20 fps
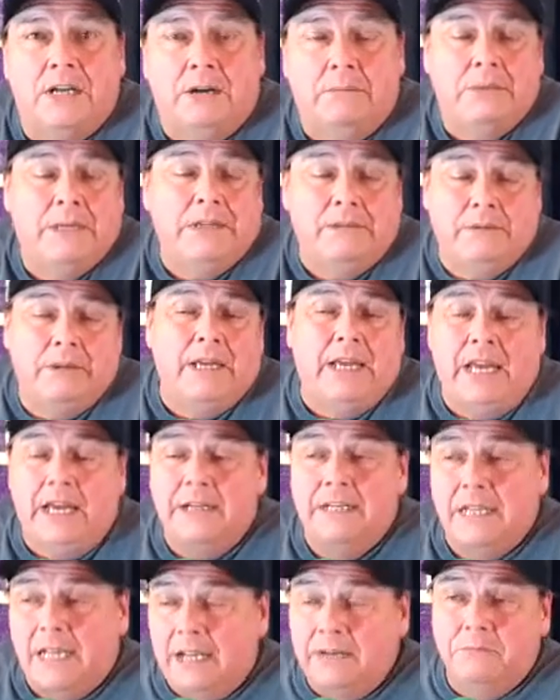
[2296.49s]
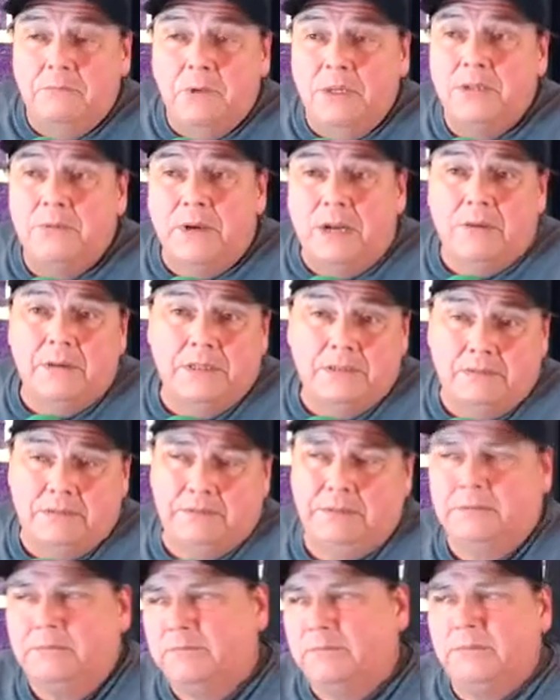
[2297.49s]
I mean, and when you want
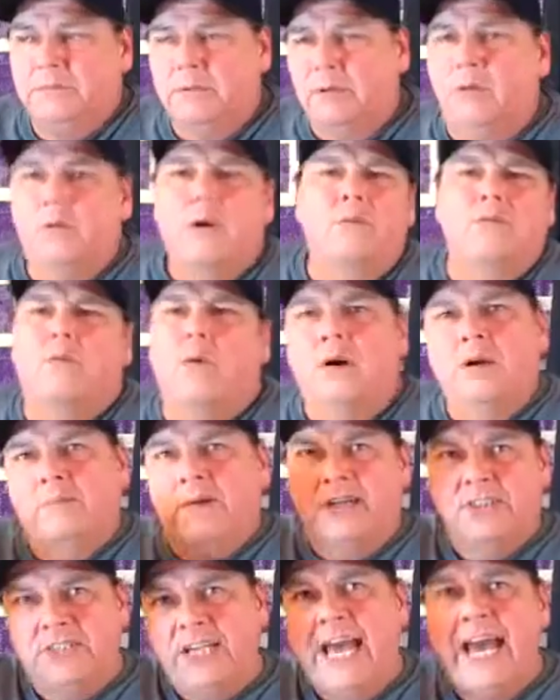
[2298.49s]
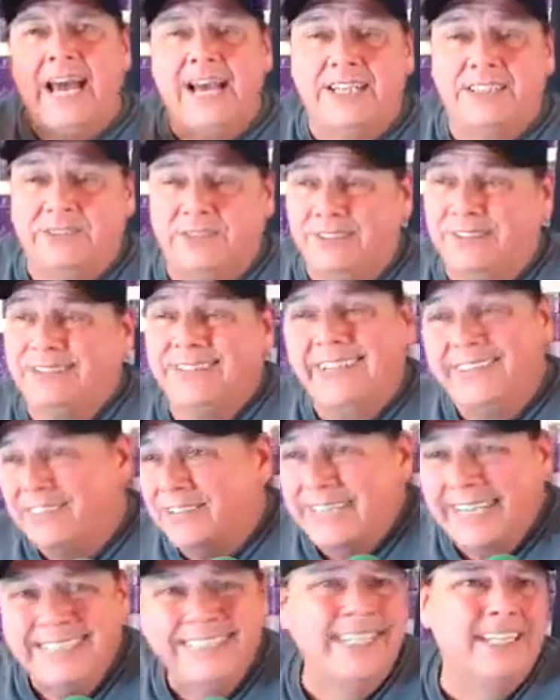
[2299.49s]
to, what about jazz?
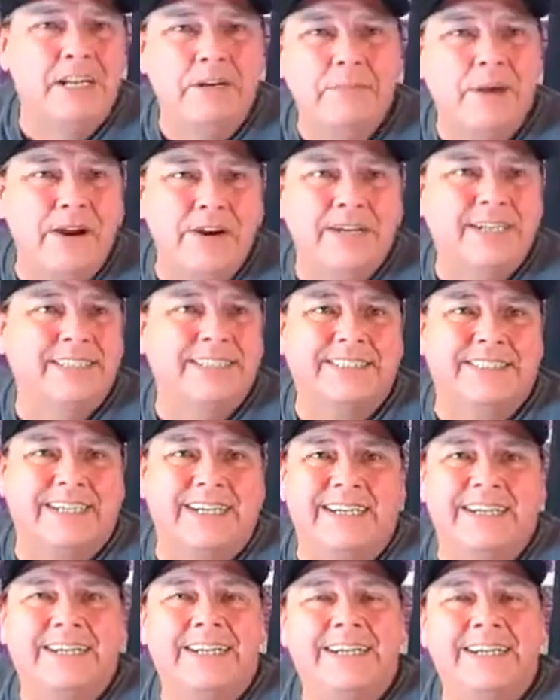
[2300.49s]
Well, that's not an American thing.